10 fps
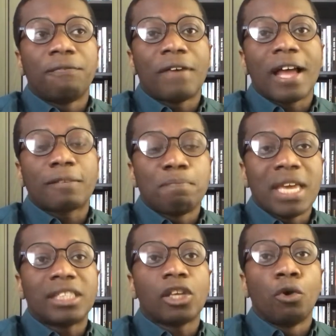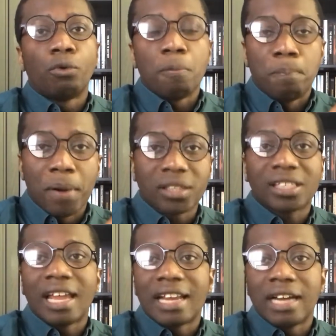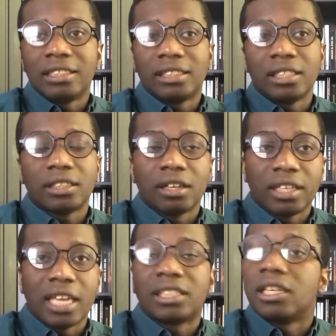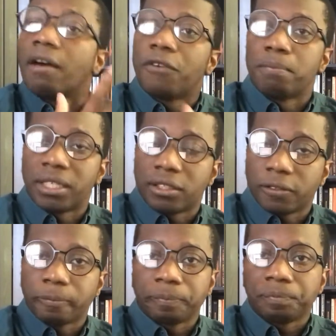in fact, makes a robust analysis against government.